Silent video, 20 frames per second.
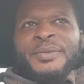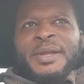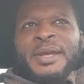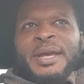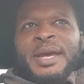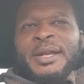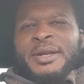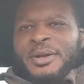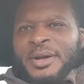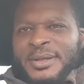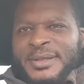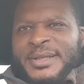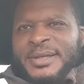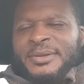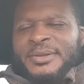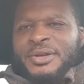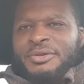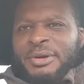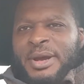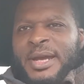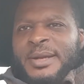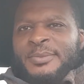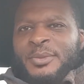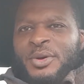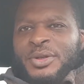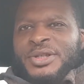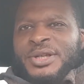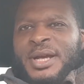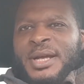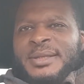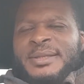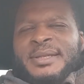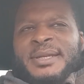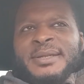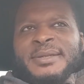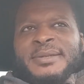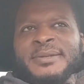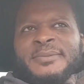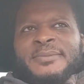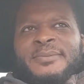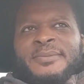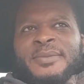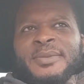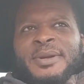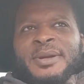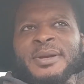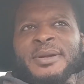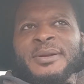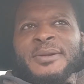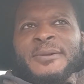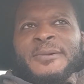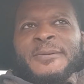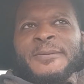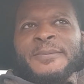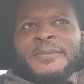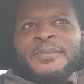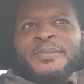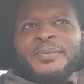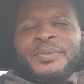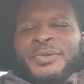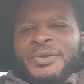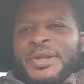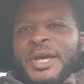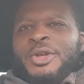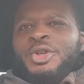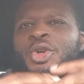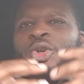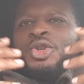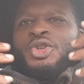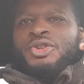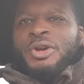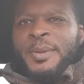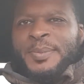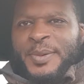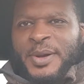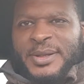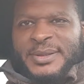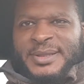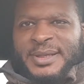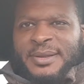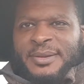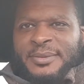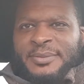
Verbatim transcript: and Ozil's creating more chances. then you drop Ozil.